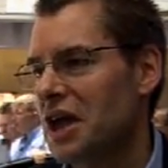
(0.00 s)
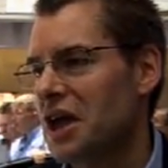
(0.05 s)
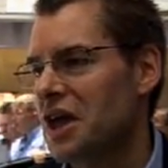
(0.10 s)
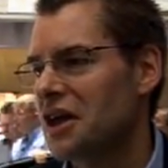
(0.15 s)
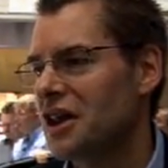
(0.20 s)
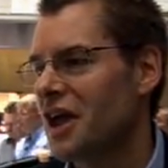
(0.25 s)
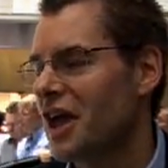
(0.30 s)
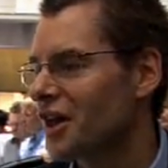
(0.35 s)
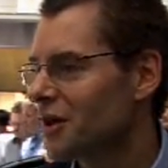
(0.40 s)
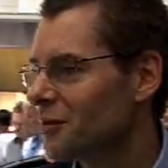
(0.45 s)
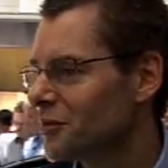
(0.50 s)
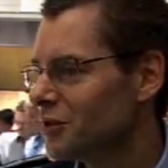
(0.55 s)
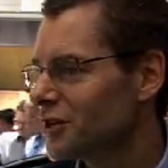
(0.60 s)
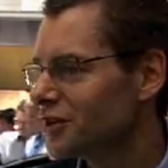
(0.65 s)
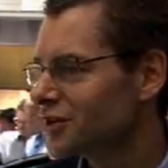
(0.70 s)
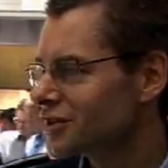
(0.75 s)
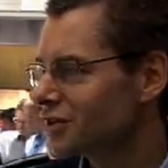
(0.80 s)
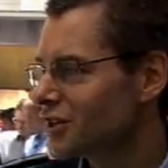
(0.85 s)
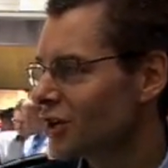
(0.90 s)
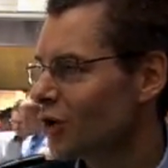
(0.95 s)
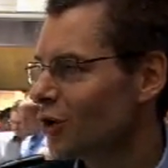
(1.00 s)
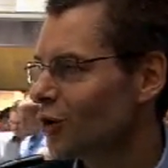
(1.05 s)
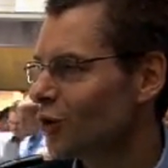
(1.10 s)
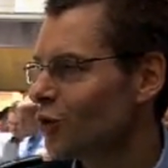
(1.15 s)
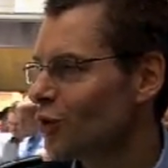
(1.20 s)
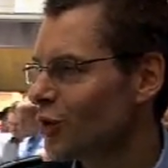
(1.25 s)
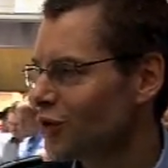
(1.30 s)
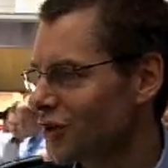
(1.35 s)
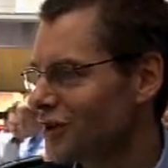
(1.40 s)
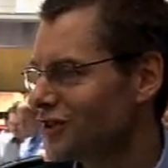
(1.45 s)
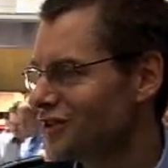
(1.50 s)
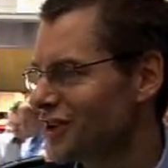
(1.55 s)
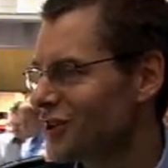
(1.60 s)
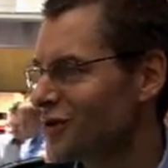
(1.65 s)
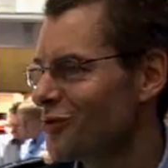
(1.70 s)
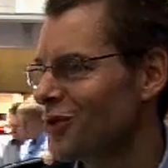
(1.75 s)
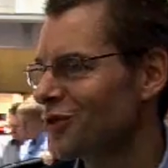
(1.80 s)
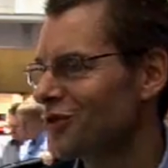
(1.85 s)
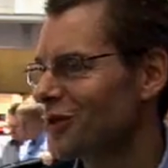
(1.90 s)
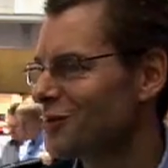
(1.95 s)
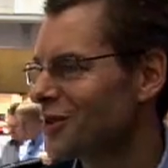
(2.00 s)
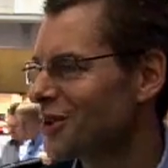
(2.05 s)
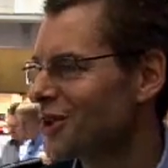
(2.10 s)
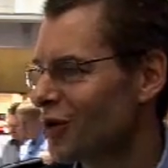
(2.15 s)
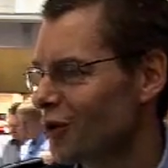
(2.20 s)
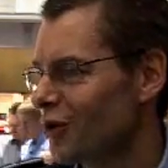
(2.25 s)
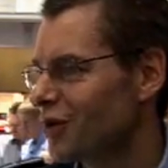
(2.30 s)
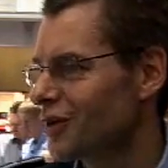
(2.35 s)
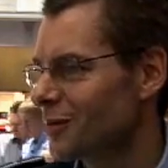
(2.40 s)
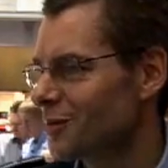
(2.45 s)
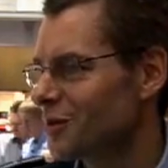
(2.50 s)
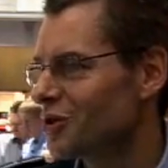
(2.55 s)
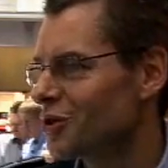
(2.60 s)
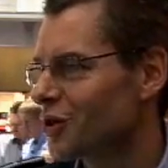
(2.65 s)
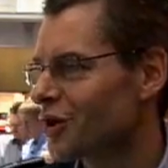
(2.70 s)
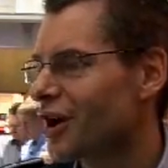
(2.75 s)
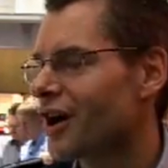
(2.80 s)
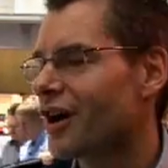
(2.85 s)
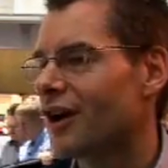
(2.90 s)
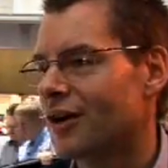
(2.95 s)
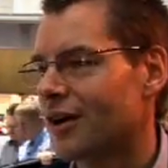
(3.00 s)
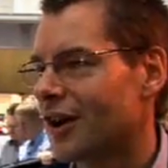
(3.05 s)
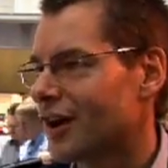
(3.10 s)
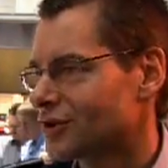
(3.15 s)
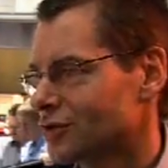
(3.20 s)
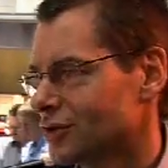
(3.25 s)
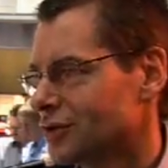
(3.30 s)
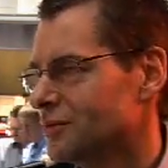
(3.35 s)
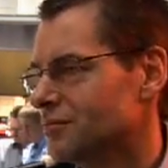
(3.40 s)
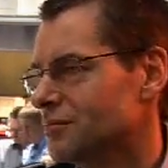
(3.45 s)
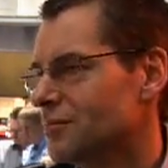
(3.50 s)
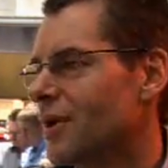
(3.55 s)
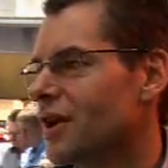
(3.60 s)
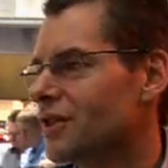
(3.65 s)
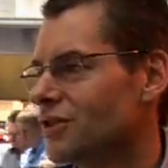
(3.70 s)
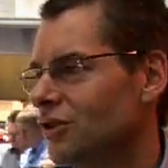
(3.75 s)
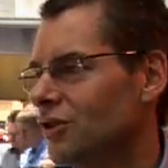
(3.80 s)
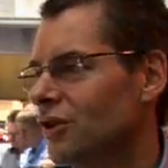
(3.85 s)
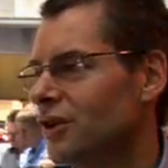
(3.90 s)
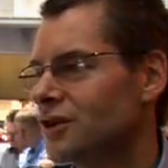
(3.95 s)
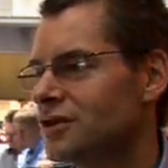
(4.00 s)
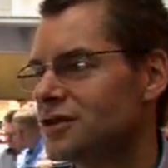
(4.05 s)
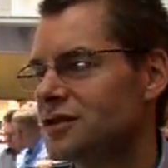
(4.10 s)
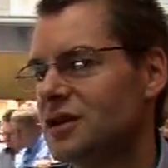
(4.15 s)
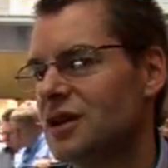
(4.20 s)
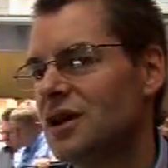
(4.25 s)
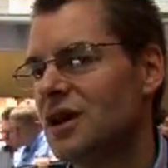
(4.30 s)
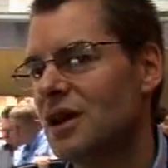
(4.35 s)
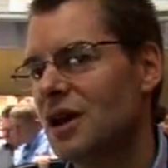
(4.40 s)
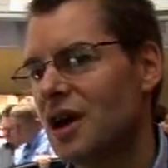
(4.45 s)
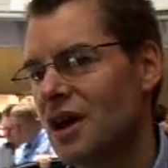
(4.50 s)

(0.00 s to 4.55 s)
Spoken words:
and had them list out what they take with them and carry them in their car, and actually make the list.